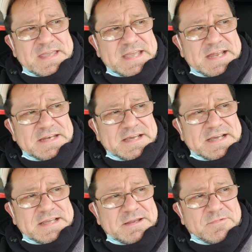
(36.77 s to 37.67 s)
and
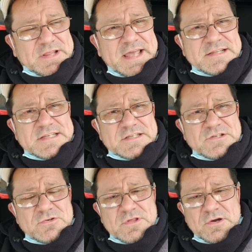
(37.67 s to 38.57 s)
uh, he relates it
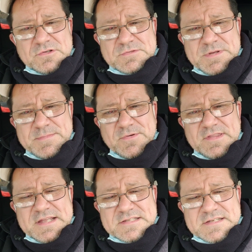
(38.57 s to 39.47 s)
to those people
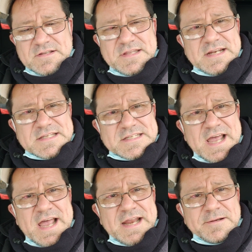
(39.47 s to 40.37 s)
that still need a
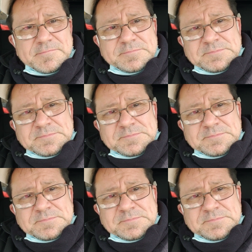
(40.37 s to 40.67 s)
sign.